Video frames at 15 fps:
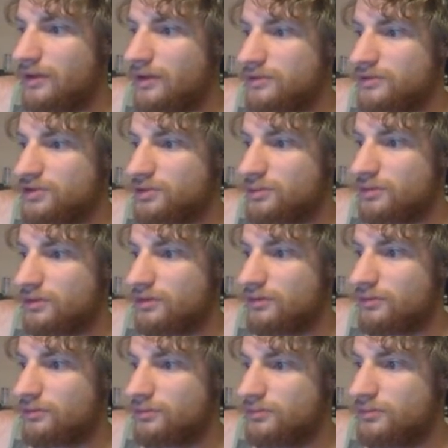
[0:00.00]
They are
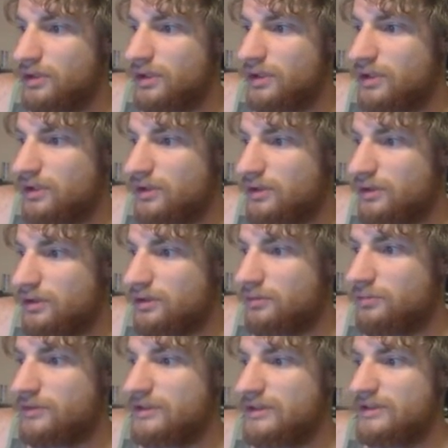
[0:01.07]
sorting through
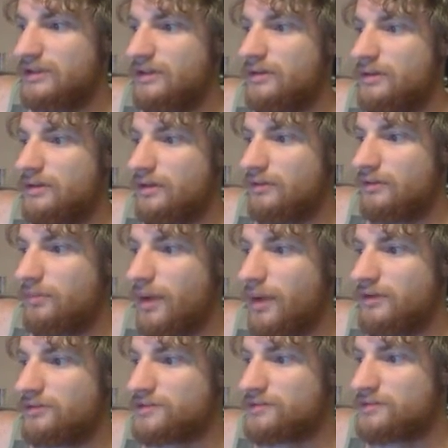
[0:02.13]
debris of
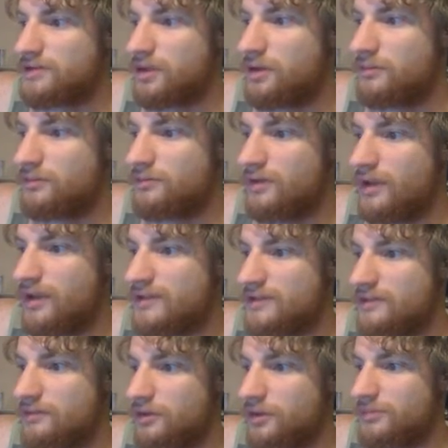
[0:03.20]
piles of stone
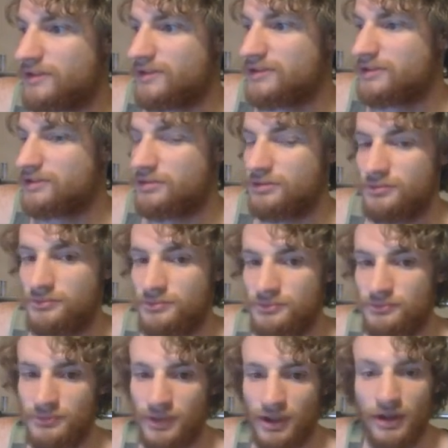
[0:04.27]
as they look up to see you.
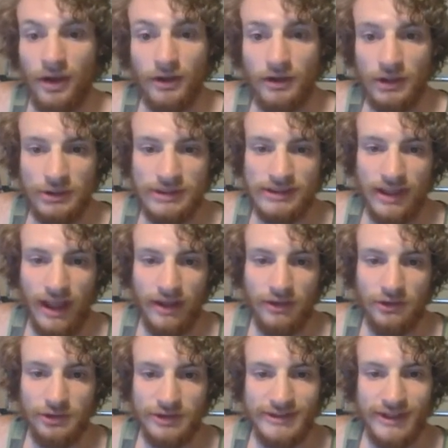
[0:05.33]
You
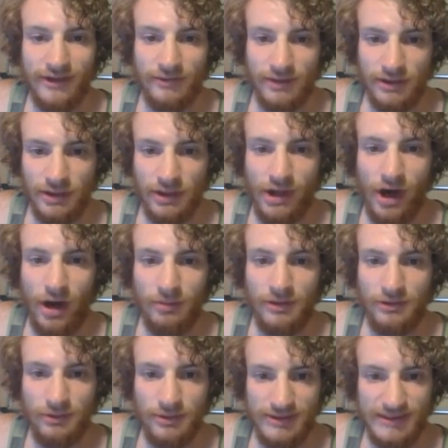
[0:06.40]
slay all 7
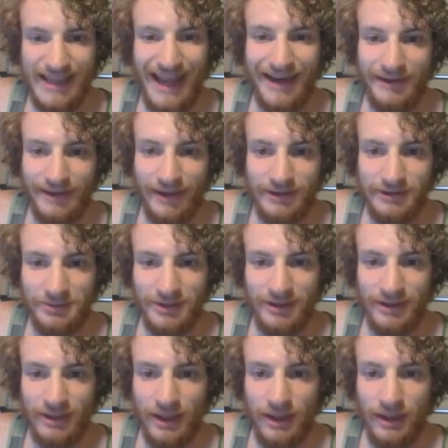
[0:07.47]
goblinoids, gaining
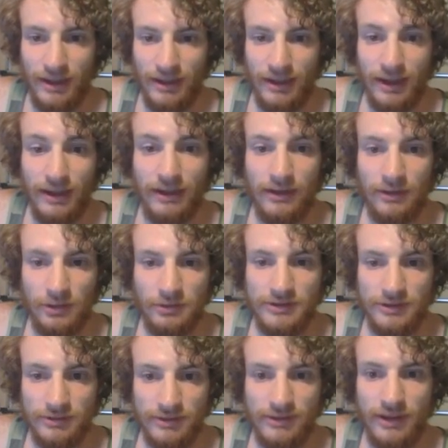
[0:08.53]
XP, getting
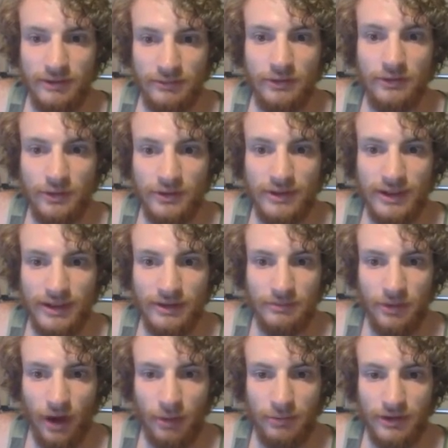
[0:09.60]
closer to level
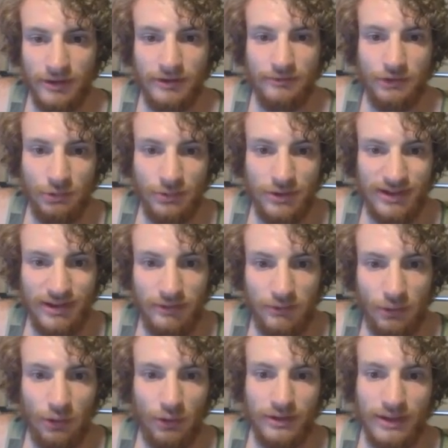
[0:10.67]
13 probably if you weren't
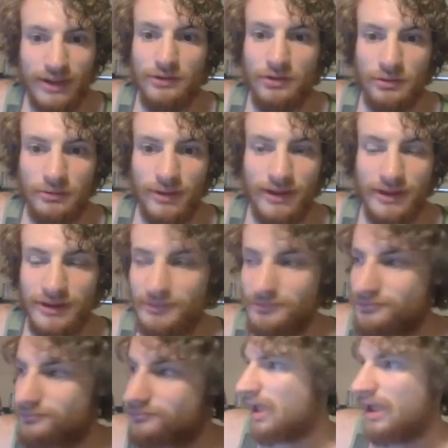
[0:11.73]
level 13 already.